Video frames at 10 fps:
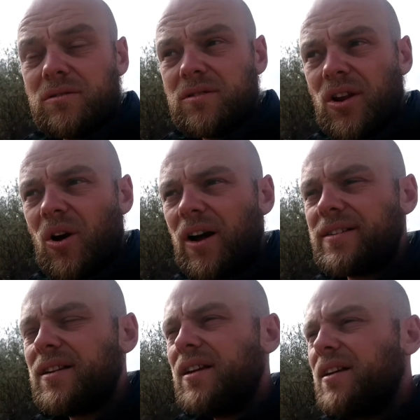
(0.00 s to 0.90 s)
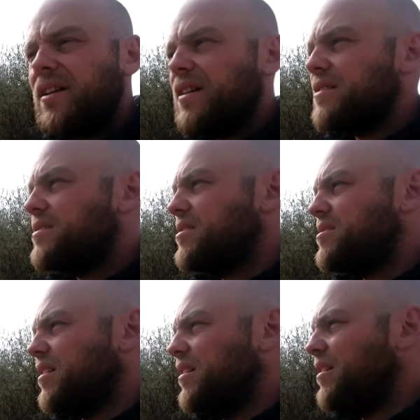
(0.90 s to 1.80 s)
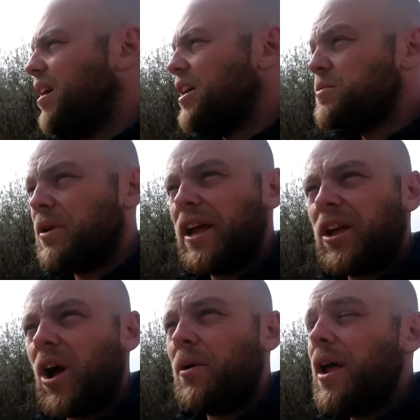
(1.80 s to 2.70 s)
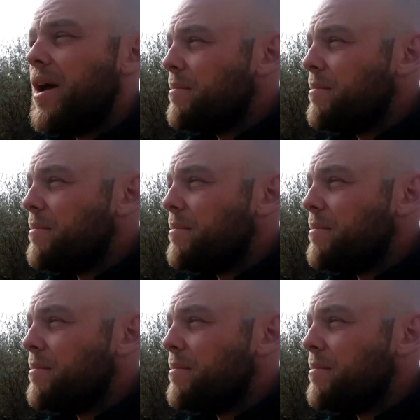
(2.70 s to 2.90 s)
tonight, because I just want to get going.